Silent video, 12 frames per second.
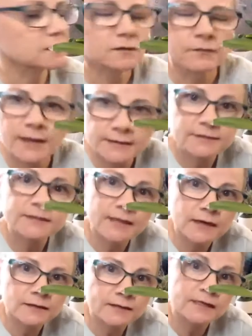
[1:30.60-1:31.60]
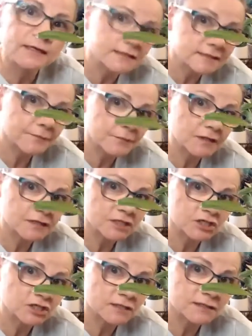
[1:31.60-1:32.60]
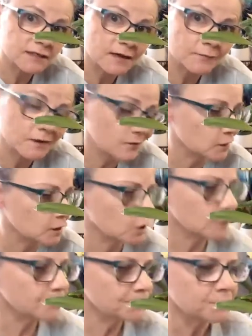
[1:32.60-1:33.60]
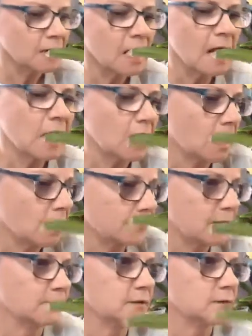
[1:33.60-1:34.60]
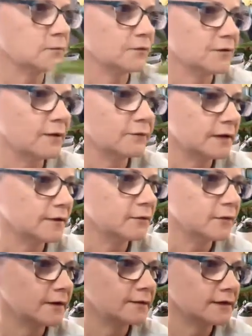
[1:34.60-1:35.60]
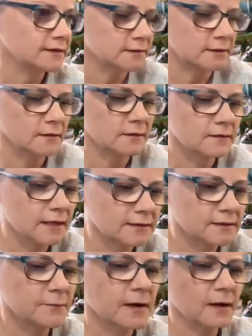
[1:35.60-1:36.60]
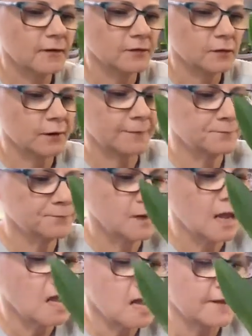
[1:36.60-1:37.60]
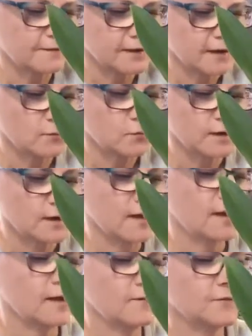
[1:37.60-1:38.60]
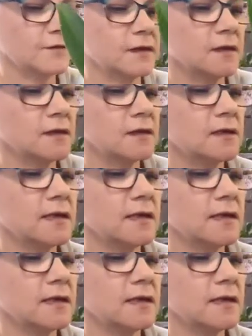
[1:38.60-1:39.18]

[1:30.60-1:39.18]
to go ahead and settle in and accept the conditions that I'm giving her. I'm going to move that one out of the way. That's my lovely one. And then we have the